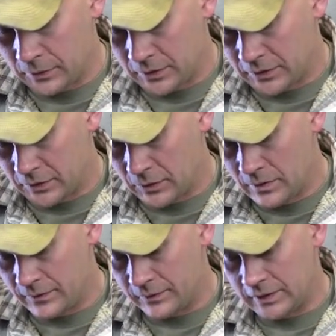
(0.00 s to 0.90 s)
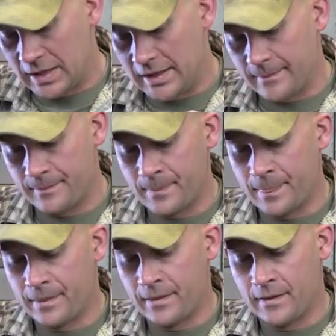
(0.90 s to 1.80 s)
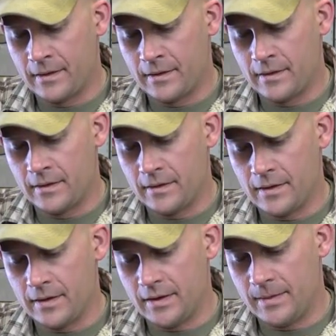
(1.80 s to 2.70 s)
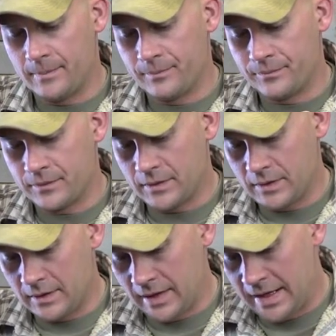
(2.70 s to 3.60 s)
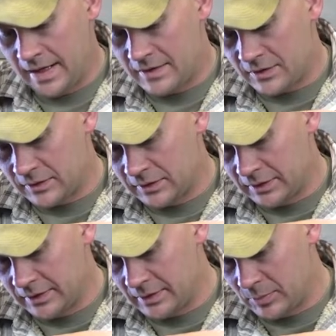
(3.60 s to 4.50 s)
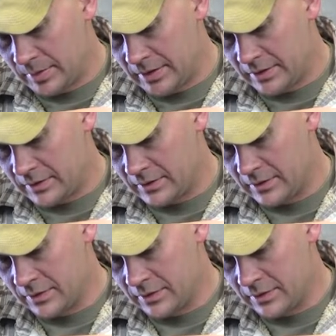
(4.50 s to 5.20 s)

look to the fly. Adds a little bit of